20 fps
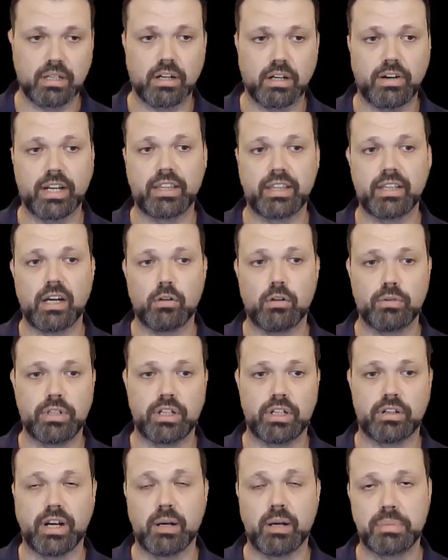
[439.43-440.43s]
Right now they
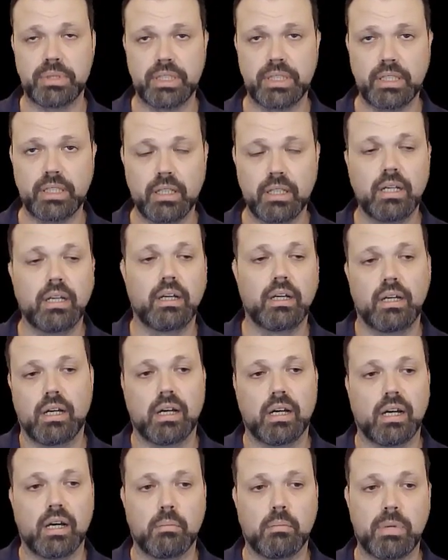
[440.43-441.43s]
are empty,
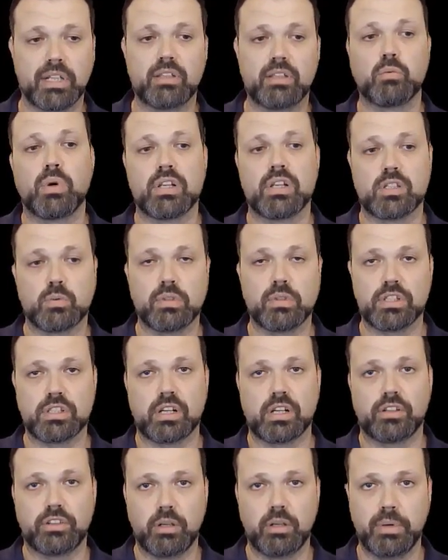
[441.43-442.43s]
uh, but once we'll
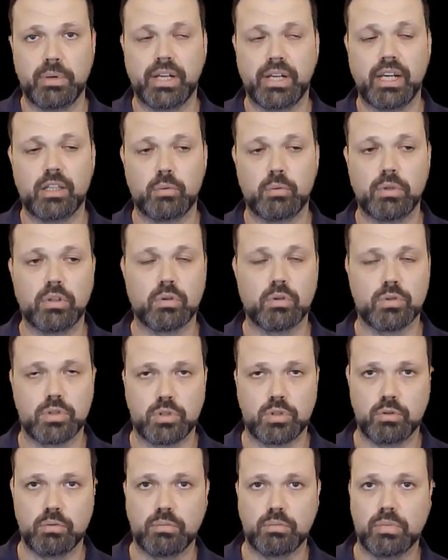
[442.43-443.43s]
start replicate, we'll
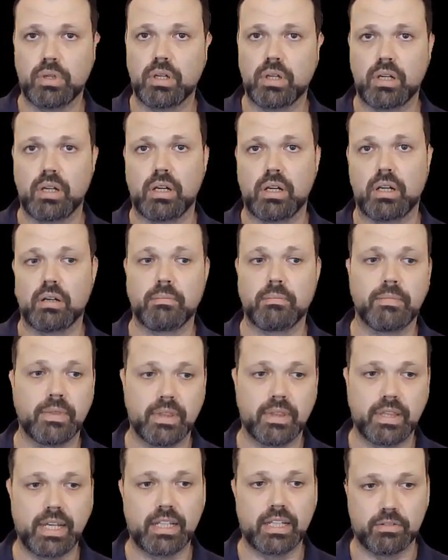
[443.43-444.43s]
consume uh,
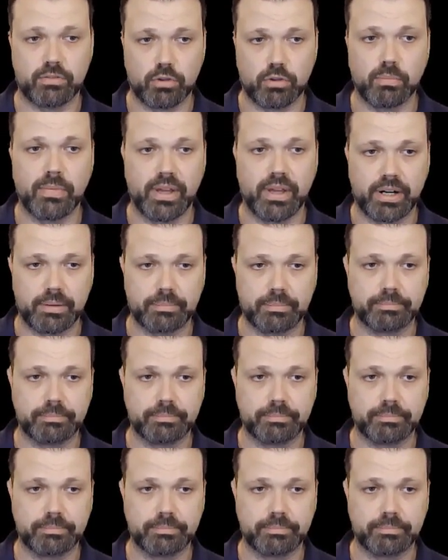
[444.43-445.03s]
data from there.